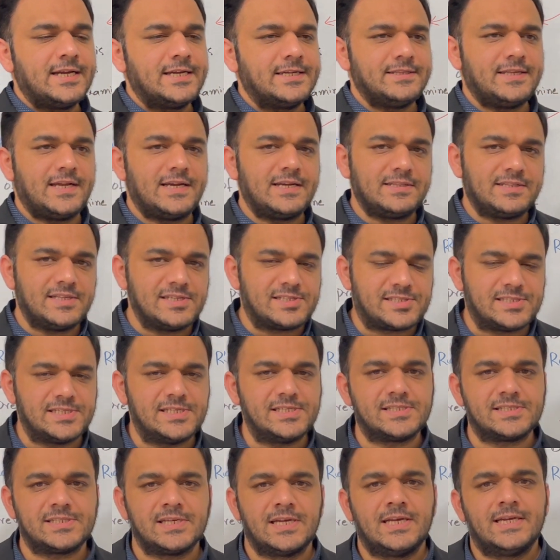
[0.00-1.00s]
that this
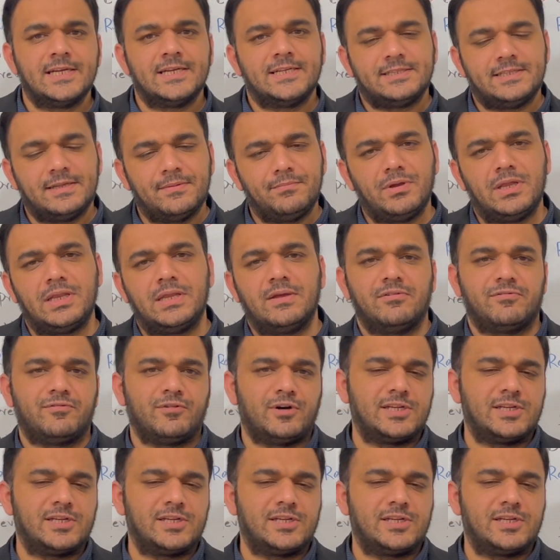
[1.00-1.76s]
is the minimum.